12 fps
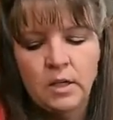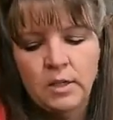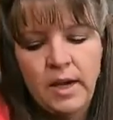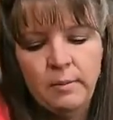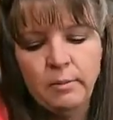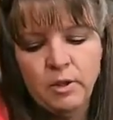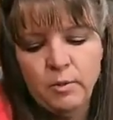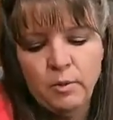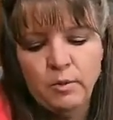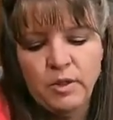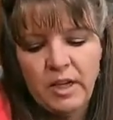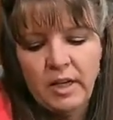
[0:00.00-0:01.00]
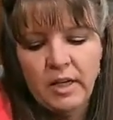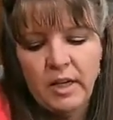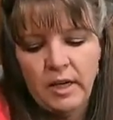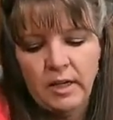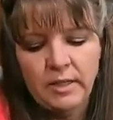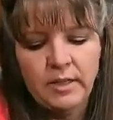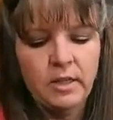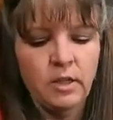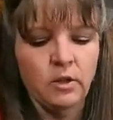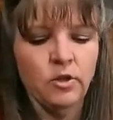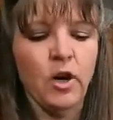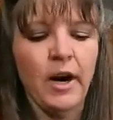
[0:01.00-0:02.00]
tablespoons in and it's
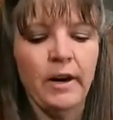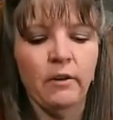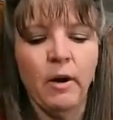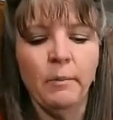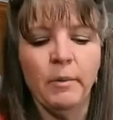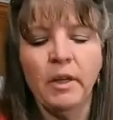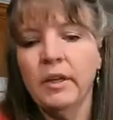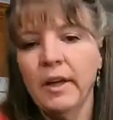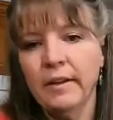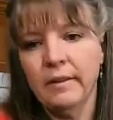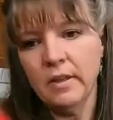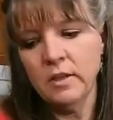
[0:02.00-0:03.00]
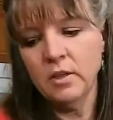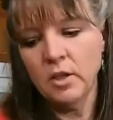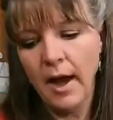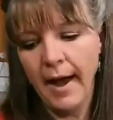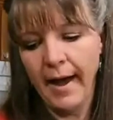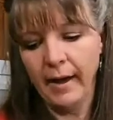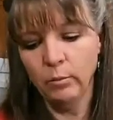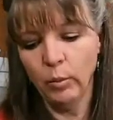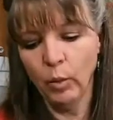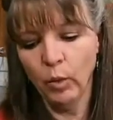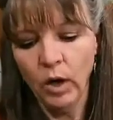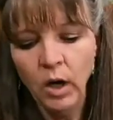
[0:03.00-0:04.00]
still dry and crumbly like this, add
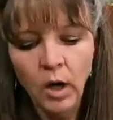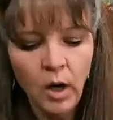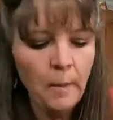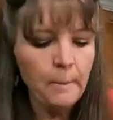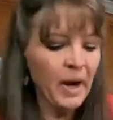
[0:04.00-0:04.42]
more.